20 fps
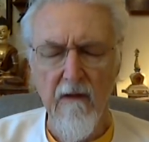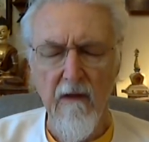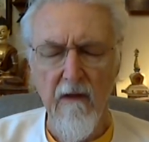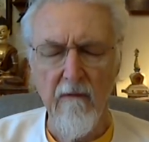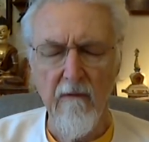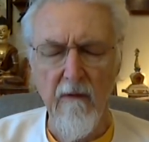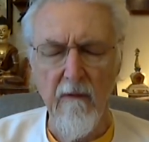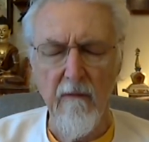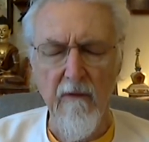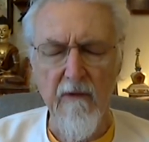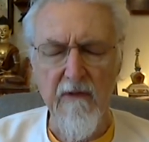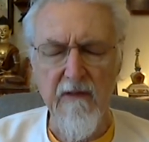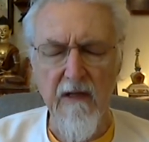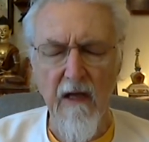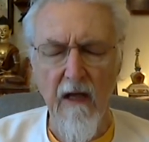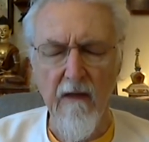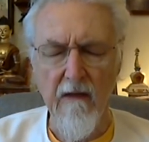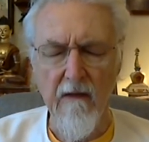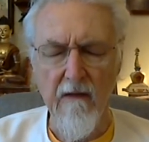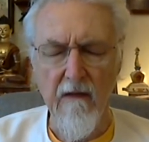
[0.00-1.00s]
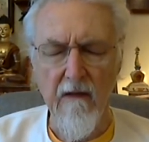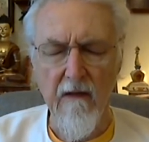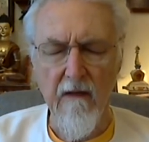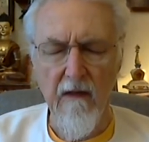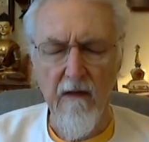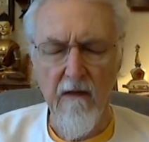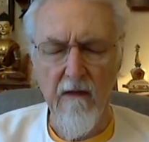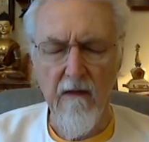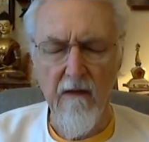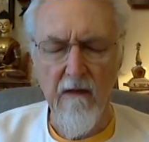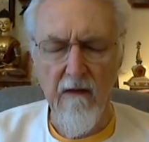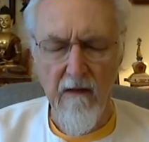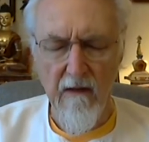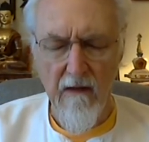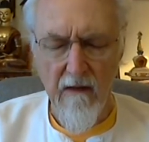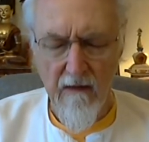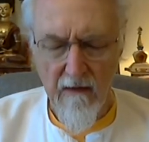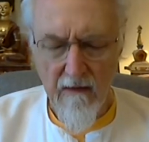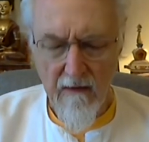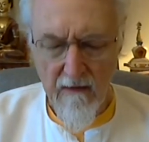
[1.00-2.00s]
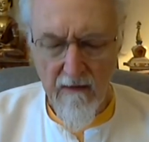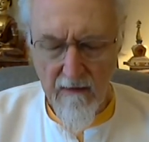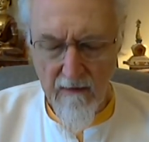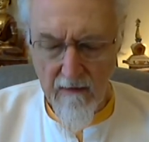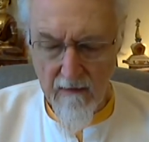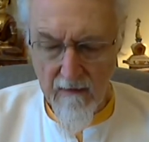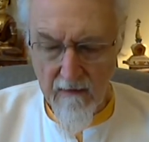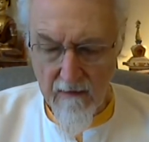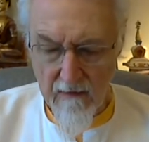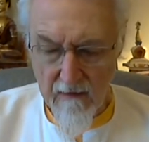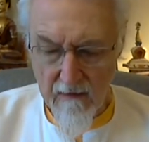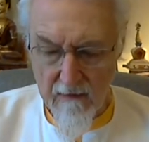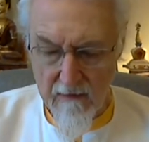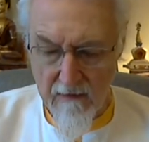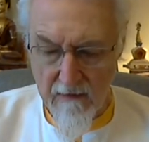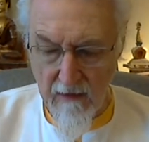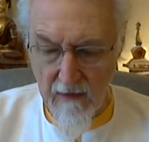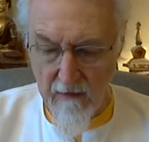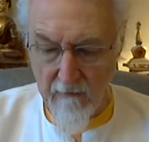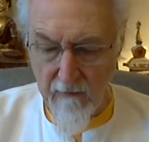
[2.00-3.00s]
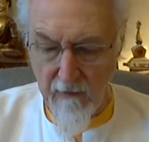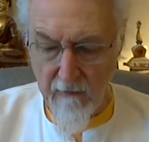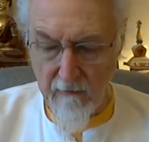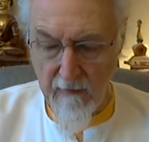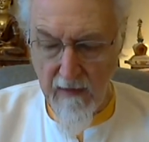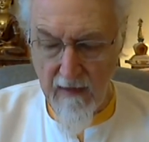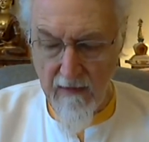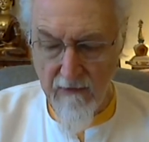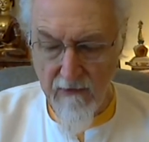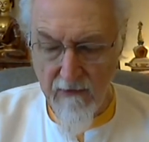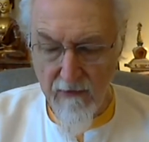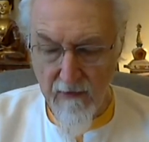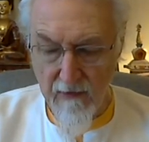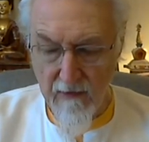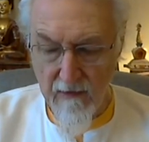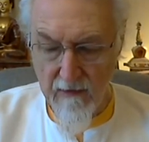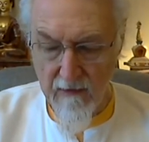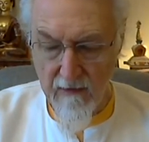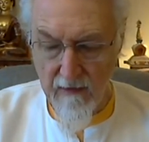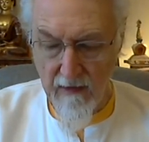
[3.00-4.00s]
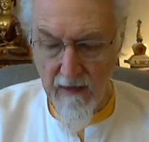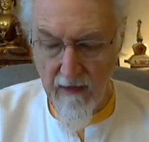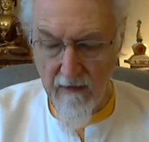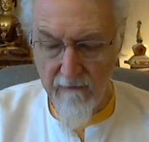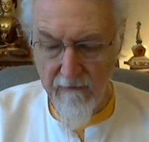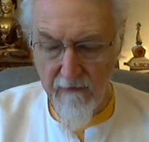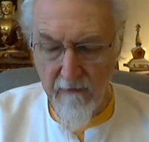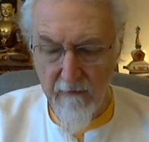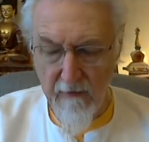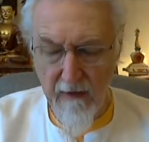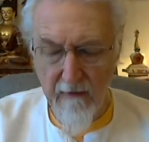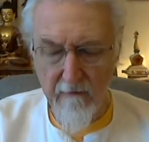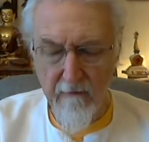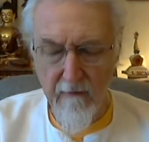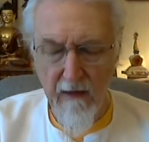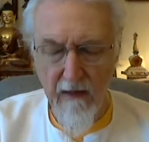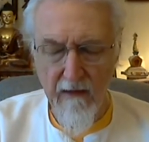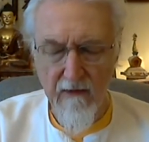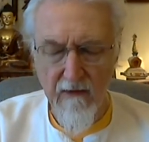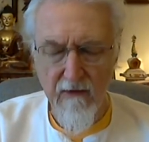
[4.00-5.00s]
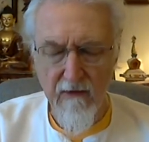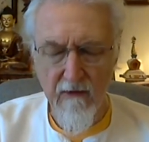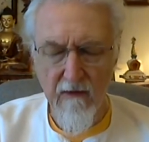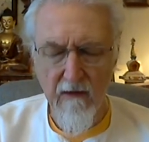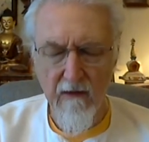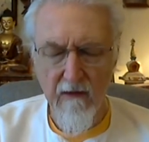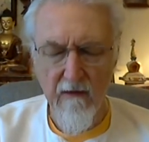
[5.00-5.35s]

We recite the syllable mantra, the alphabet mantra.